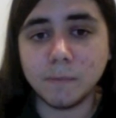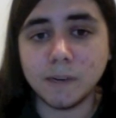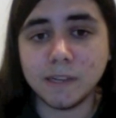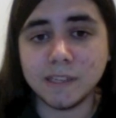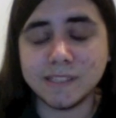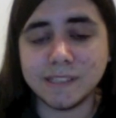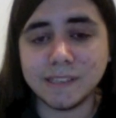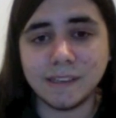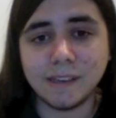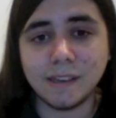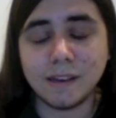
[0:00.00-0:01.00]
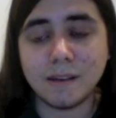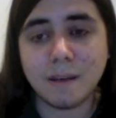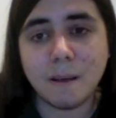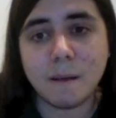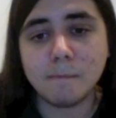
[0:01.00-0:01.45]
when I say,
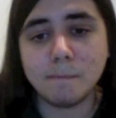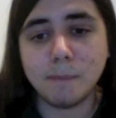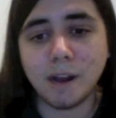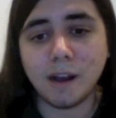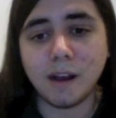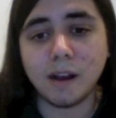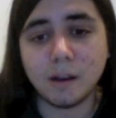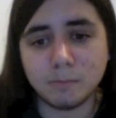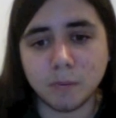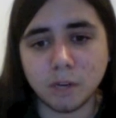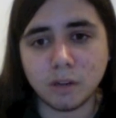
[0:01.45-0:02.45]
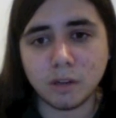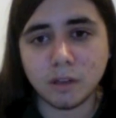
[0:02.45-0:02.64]
Bah Humbug.